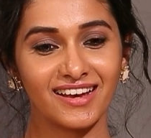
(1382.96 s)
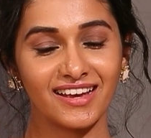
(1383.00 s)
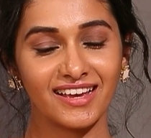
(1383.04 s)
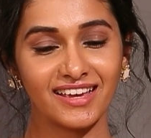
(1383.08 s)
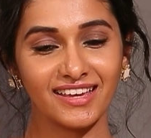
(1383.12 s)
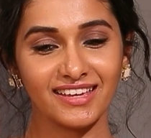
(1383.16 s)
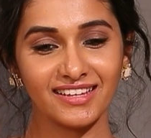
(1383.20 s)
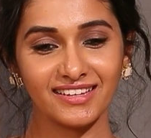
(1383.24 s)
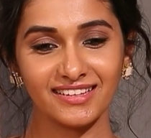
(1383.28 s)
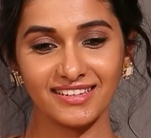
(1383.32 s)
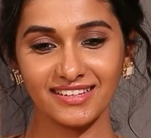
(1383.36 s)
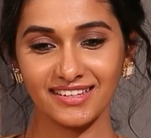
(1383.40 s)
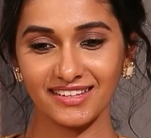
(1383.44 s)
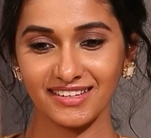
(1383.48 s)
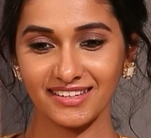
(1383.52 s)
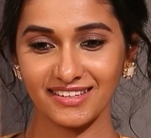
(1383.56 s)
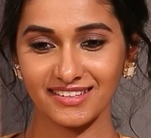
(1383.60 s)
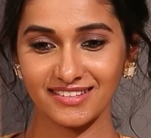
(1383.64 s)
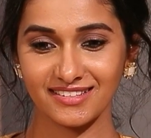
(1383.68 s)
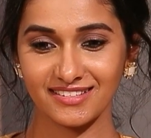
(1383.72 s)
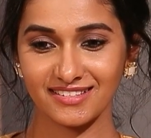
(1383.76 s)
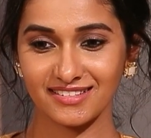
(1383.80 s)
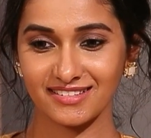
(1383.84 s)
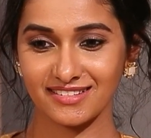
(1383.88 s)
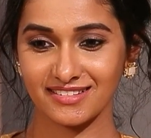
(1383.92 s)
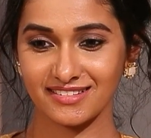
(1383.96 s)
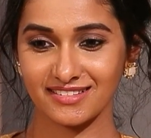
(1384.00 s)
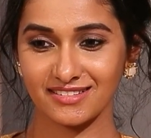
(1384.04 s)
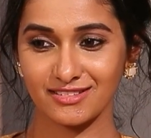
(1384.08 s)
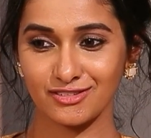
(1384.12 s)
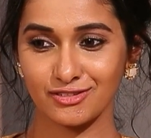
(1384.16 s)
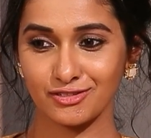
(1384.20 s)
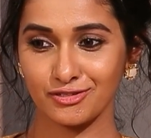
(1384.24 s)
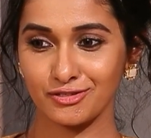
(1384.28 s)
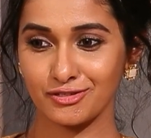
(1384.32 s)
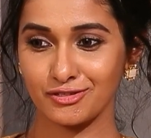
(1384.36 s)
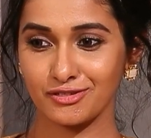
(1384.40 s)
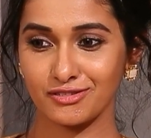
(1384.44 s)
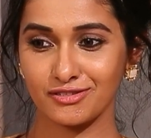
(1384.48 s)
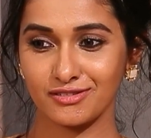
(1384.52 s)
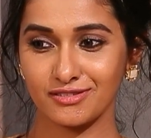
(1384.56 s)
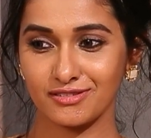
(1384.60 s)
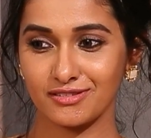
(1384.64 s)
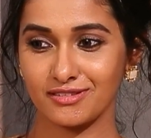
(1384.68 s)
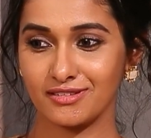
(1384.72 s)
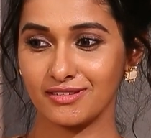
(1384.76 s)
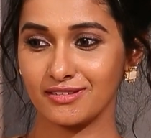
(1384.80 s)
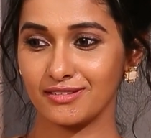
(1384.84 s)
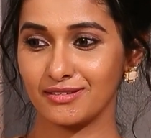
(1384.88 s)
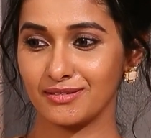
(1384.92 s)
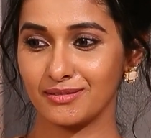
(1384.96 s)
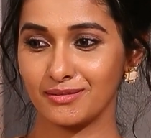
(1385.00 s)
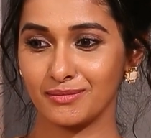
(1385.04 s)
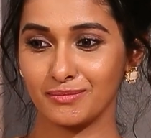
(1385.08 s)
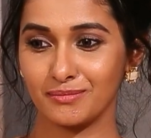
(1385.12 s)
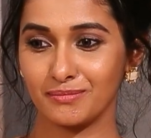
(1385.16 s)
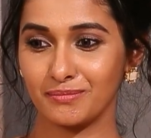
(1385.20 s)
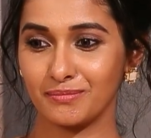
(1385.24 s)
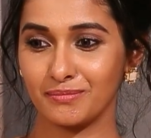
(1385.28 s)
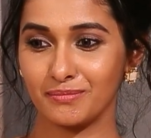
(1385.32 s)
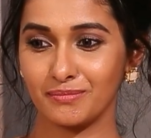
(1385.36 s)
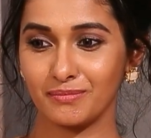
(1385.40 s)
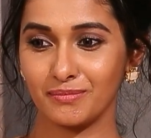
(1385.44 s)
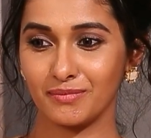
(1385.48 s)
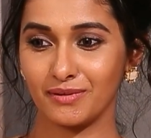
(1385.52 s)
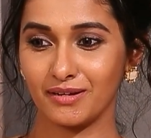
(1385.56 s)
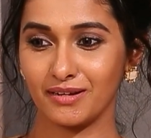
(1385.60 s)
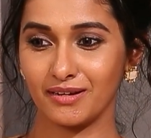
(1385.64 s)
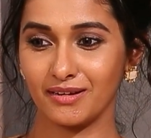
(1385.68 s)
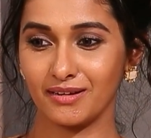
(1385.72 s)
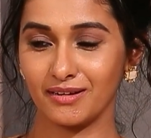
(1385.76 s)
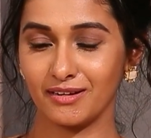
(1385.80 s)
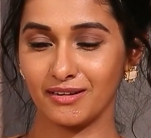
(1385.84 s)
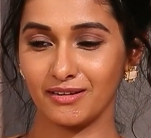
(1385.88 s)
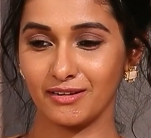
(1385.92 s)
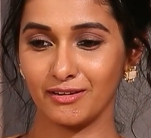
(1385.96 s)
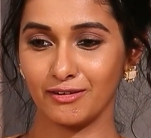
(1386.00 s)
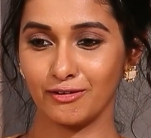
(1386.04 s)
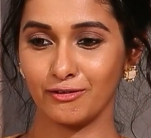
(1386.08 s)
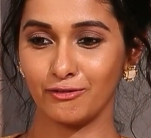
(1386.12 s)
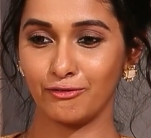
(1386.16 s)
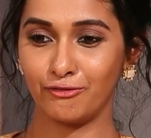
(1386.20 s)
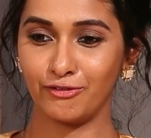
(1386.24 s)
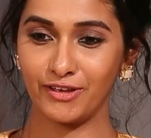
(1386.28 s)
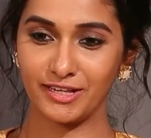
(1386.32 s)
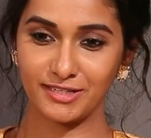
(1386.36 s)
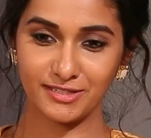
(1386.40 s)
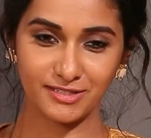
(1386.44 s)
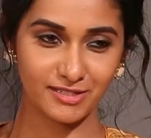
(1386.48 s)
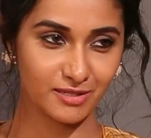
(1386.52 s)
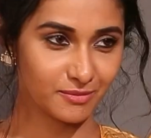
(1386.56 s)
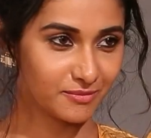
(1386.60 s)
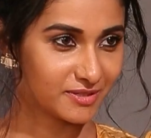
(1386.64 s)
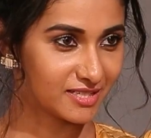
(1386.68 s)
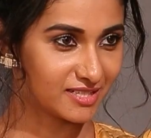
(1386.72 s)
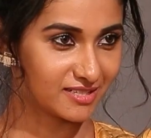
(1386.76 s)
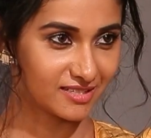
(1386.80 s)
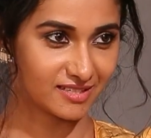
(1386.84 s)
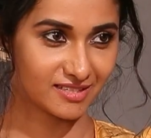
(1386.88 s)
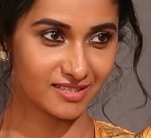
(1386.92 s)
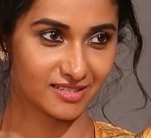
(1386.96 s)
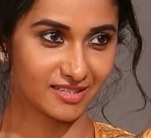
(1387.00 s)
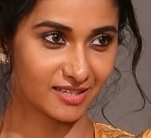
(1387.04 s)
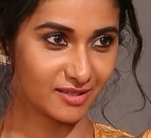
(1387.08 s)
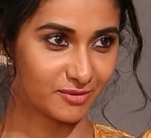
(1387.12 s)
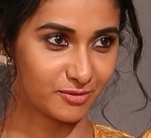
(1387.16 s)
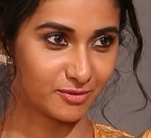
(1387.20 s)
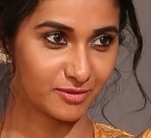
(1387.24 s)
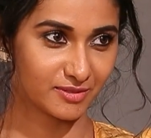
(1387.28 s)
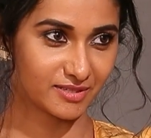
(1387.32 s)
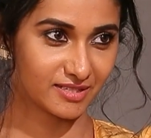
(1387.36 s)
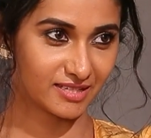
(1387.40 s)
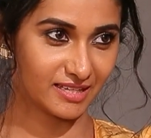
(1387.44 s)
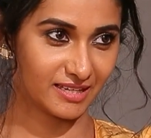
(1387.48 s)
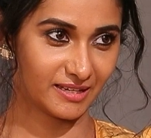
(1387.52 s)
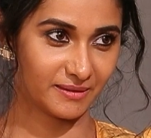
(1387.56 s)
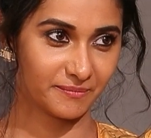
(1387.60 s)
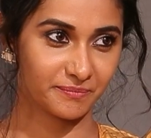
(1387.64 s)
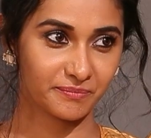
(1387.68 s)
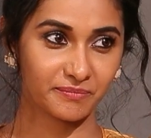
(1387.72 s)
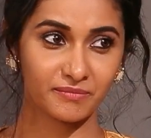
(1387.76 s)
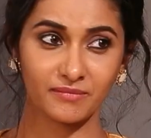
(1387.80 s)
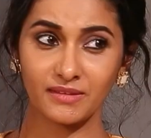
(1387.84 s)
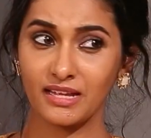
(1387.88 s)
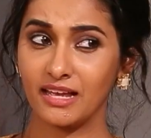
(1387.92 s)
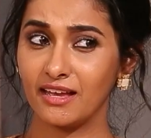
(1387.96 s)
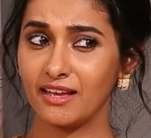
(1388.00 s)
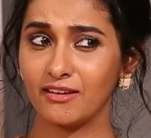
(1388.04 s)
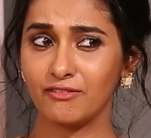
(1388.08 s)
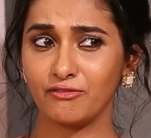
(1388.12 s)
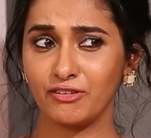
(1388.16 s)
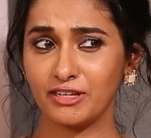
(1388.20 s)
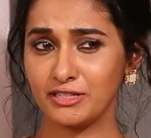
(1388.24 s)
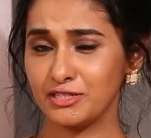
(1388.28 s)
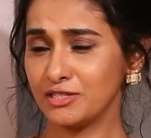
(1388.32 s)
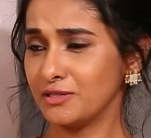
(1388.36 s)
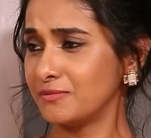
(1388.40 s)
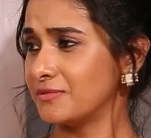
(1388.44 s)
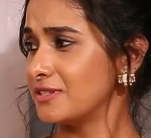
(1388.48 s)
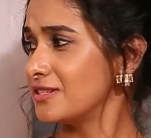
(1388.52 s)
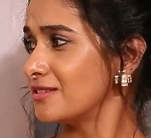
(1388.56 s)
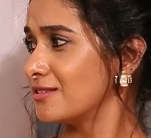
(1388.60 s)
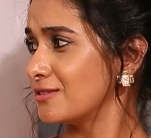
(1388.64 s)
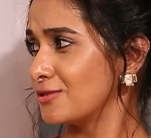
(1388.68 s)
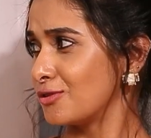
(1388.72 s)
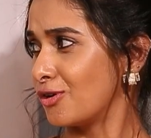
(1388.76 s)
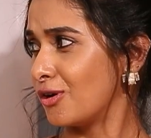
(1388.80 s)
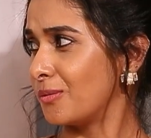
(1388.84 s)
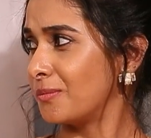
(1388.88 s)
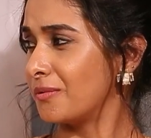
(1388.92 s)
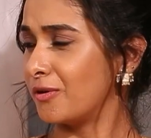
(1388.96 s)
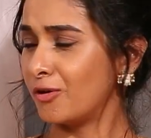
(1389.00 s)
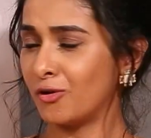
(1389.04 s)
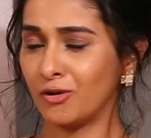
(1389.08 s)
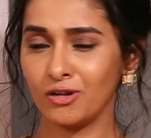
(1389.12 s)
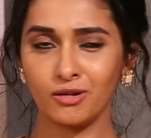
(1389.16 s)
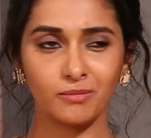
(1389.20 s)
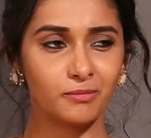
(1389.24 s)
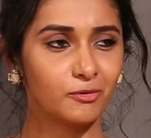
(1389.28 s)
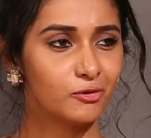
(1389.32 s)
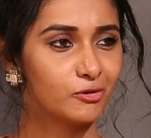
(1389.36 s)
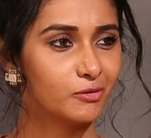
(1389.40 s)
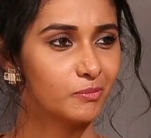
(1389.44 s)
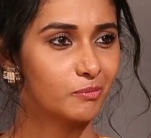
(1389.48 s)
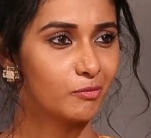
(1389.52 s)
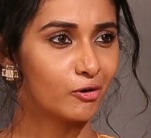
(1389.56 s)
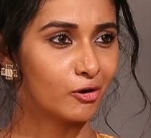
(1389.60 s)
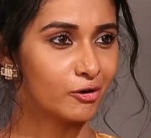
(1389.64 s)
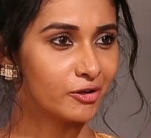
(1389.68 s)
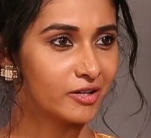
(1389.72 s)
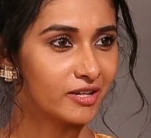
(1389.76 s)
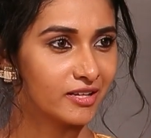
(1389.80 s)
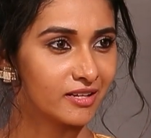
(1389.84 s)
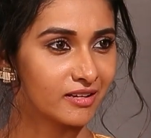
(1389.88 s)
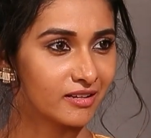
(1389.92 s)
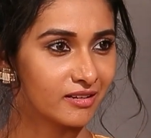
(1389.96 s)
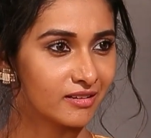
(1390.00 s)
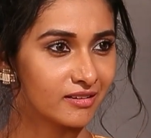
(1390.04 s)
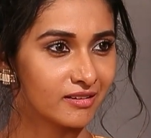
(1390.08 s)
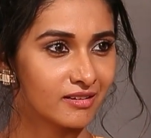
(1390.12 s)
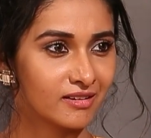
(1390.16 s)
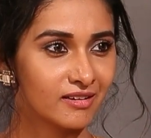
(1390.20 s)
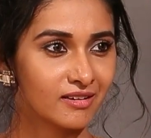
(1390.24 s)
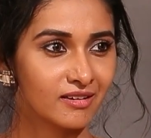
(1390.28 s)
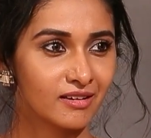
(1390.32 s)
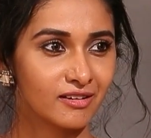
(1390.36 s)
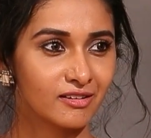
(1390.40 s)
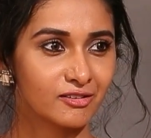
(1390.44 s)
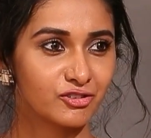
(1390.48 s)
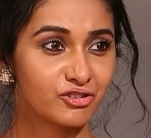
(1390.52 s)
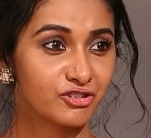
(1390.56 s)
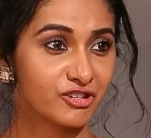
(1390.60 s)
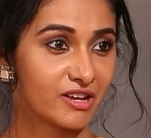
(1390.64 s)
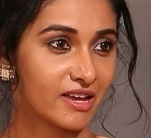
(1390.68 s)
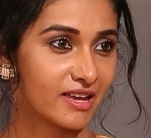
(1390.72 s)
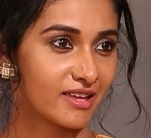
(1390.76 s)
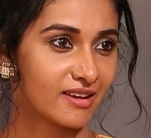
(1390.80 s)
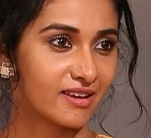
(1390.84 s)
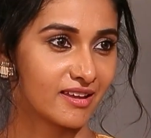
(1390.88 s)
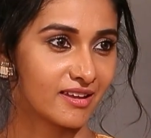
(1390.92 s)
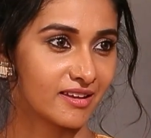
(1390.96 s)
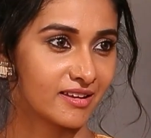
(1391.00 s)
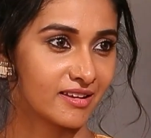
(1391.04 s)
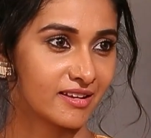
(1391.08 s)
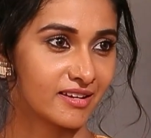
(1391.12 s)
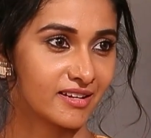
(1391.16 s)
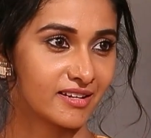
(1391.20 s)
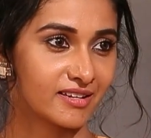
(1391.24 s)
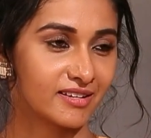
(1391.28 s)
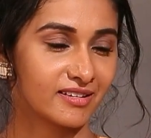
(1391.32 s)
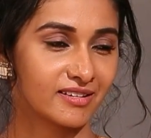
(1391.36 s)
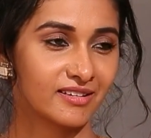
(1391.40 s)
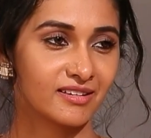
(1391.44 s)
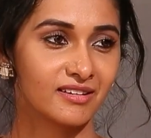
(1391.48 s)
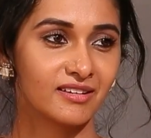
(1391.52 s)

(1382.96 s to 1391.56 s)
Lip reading: I think it's just the festivity, I would say. Festivals is all about bonding, sharing it,